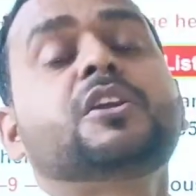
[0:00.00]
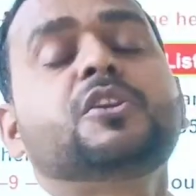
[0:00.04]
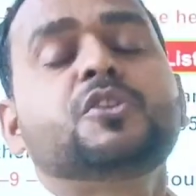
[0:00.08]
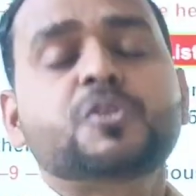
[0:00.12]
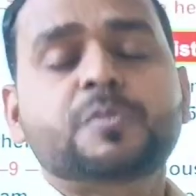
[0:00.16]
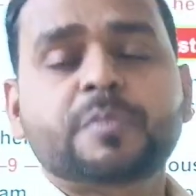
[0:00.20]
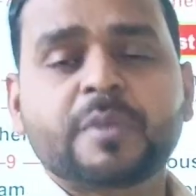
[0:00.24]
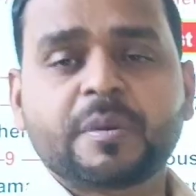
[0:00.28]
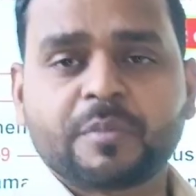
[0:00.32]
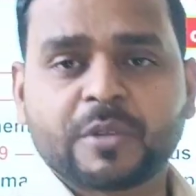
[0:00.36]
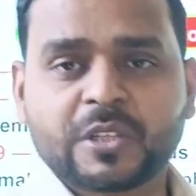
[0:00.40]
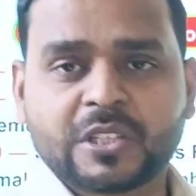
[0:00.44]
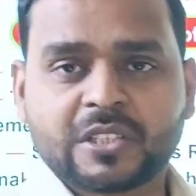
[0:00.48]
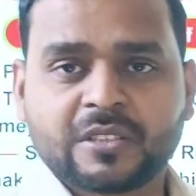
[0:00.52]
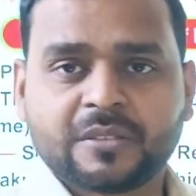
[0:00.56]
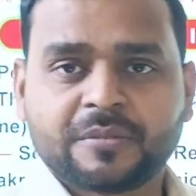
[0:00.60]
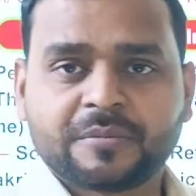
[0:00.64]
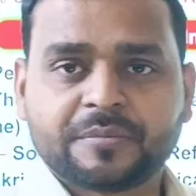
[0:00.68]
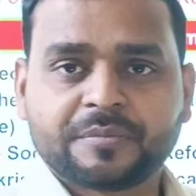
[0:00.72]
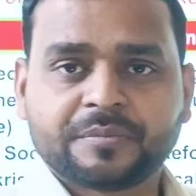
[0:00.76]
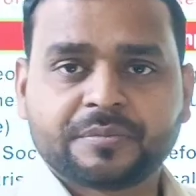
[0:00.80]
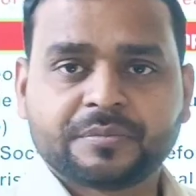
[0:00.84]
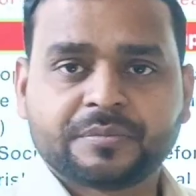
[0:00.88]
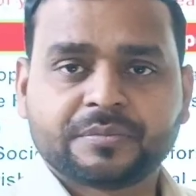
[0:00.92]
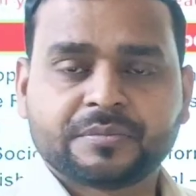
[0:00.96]
newspapers,
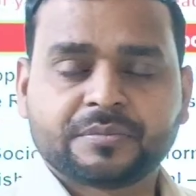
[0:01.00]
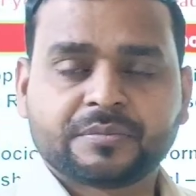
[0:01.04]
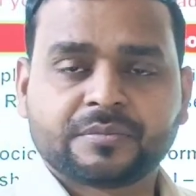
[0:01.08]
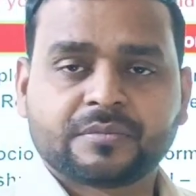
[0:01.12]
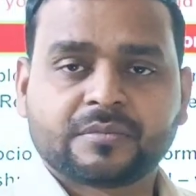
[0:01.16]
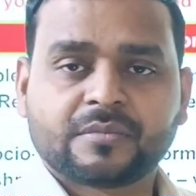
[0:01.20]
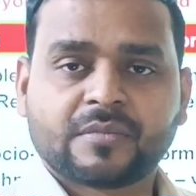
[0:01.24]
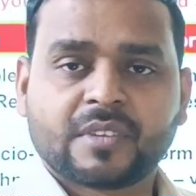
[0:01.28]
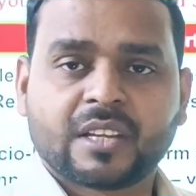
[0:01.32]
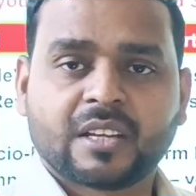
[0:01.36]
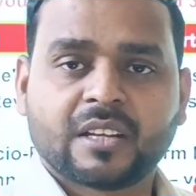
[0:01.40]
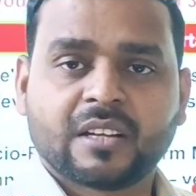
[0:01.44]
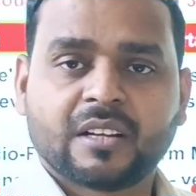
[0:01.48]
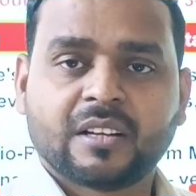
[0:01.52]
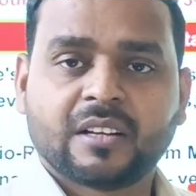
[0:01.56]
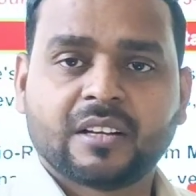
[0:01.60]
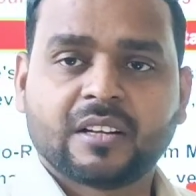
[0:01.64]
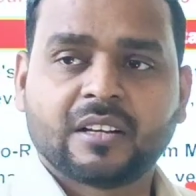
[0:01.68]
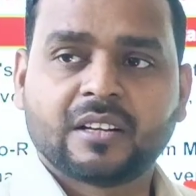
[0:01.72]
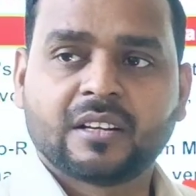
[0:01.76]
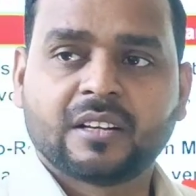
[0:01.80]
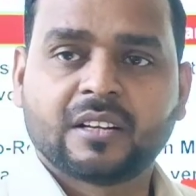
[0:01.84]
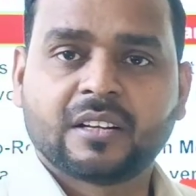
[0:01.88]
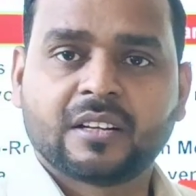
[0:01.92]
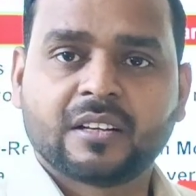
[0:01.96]

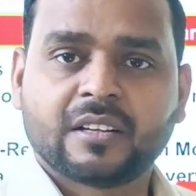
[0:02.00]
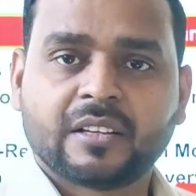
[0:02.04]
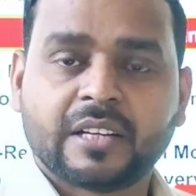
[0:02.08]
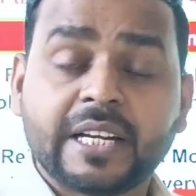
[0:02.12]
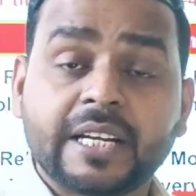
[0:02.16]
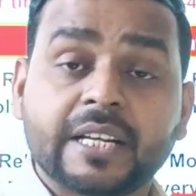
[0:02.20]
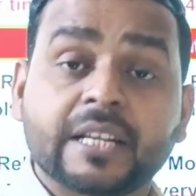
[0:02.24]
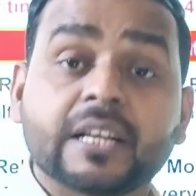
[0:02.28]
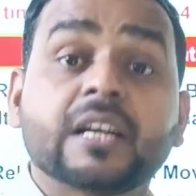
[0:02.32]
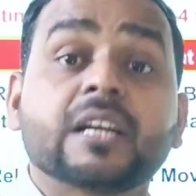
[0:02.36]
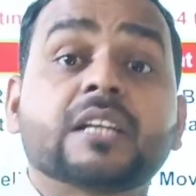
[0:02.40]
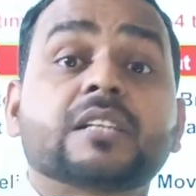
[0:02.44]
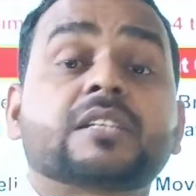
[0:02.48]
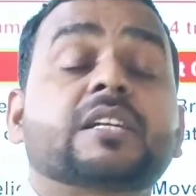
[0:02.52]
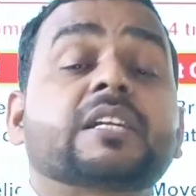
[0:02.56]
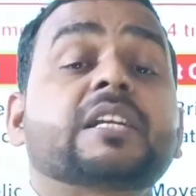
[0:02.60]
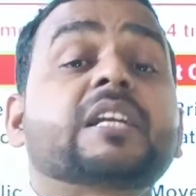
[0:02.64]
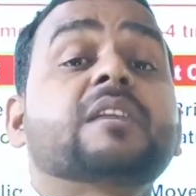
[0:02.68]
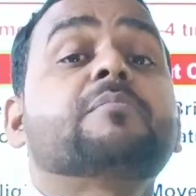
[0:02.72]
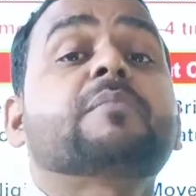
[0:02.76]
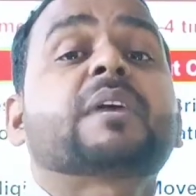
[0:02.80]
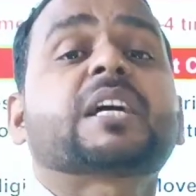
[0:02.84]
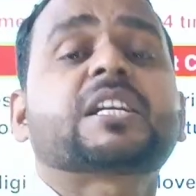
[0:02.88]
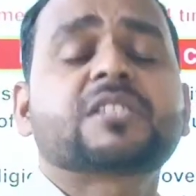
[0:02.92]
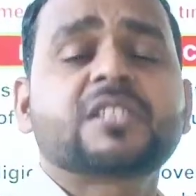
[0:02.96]
right?
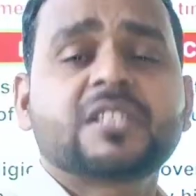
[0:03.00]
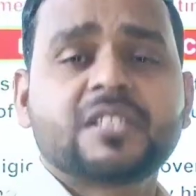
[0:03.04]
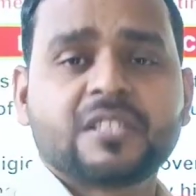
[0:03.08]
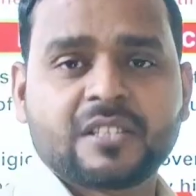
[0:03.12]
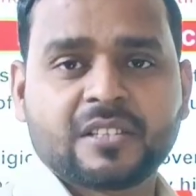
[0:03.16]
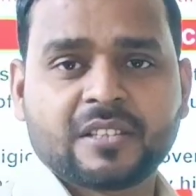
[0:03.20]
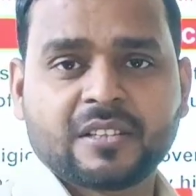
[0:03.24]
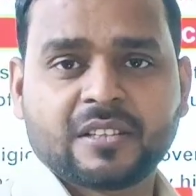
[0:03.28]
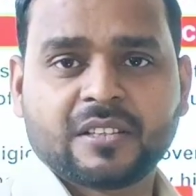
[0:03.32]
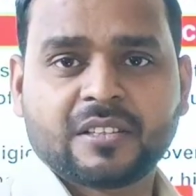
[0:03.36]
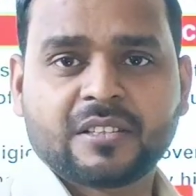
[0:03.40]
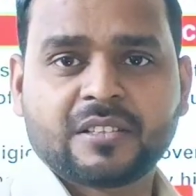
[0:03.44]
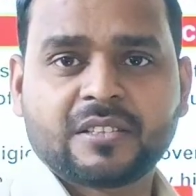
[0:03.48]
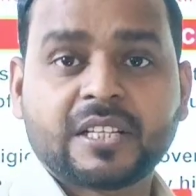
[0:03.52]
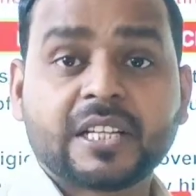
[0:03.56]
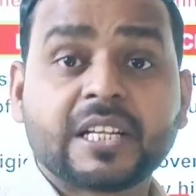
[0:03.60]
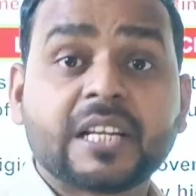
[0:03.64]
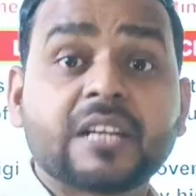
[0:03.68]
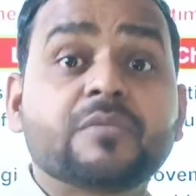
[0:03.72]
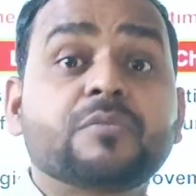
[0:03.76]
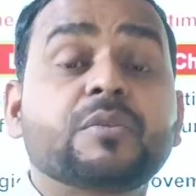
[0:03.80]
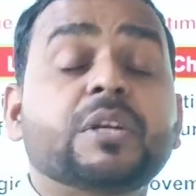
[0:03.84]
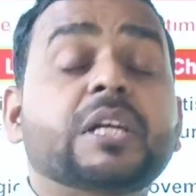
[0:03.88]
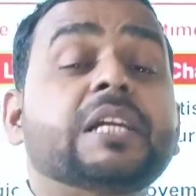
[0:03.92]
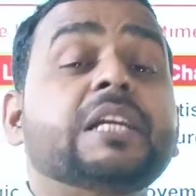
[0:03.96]
Certain magazines,
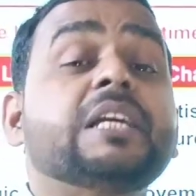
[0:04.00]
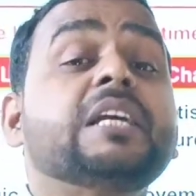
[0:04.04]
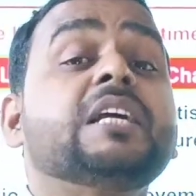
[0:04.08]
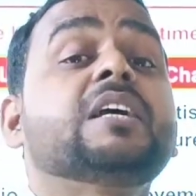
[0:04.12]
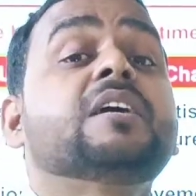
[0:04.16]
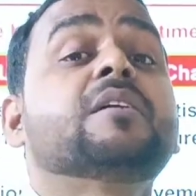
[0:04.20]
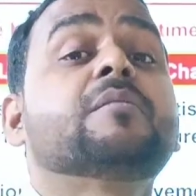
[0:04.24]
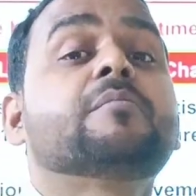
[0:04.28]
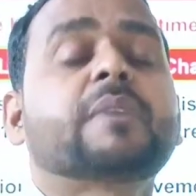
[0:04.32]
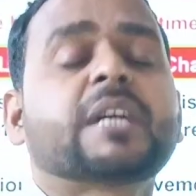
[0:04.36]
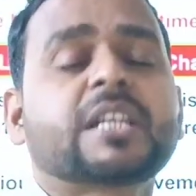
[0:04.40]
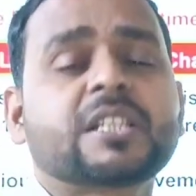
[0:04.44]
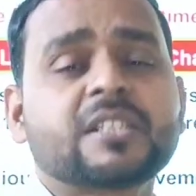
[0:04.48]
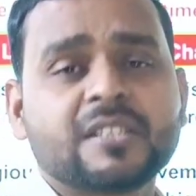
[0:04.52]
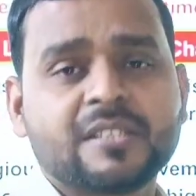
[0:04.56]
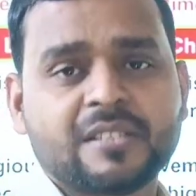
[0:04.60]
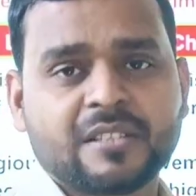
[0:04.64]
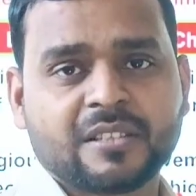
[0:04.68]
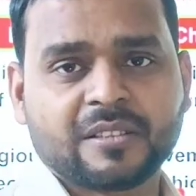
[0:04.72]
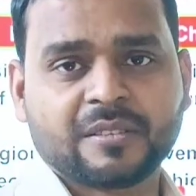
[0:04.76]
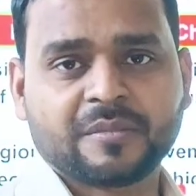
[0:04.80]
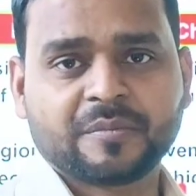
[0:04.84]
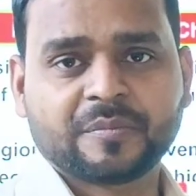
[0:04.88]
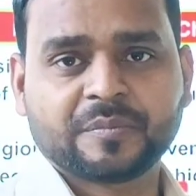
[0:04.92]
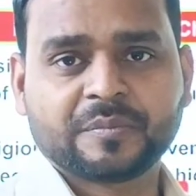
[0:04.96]
certain weekly
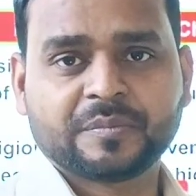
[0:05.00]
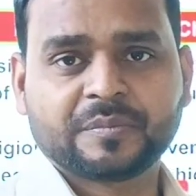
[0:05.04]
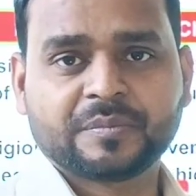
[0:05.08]
magazines,